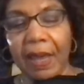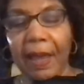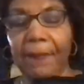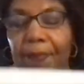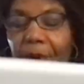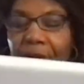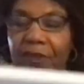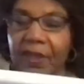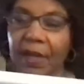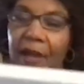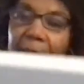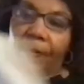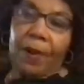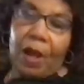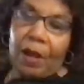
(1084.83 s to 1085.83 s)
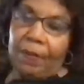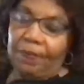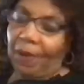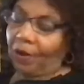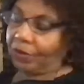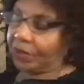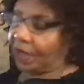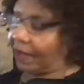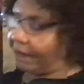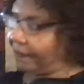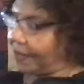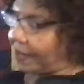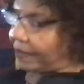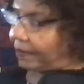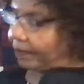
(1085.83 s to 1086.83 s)
I bought a bolt of
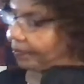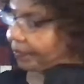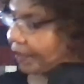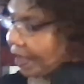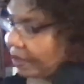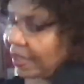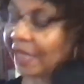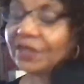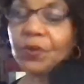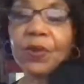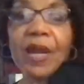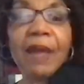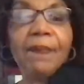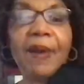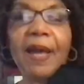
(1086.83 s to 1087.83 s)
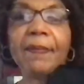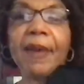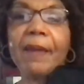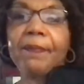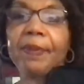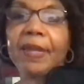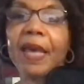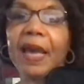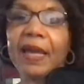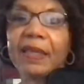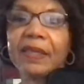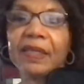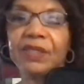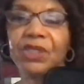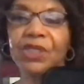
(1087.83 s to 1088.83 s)
it. That's what I buy my black,
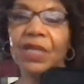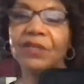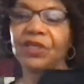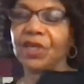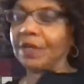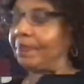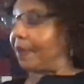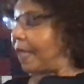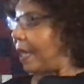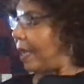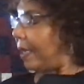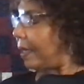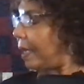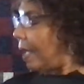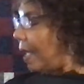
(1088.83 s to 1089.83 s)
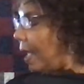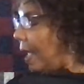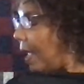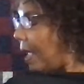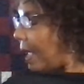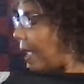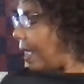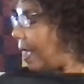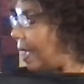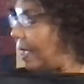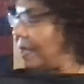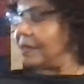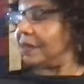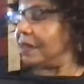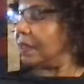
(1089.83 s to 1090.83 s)
the jet black.
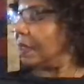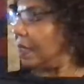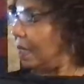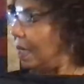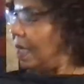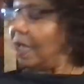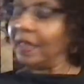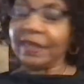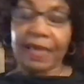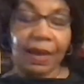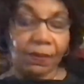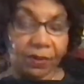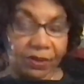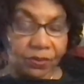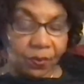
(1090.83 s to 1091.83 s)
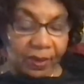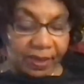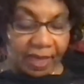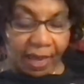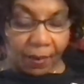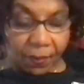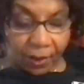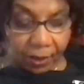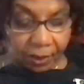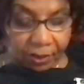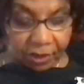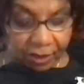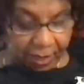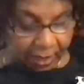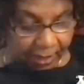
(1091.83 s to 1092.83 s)
And that was what that one
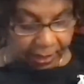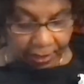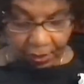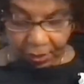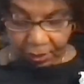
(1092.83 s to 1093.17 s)
looks like.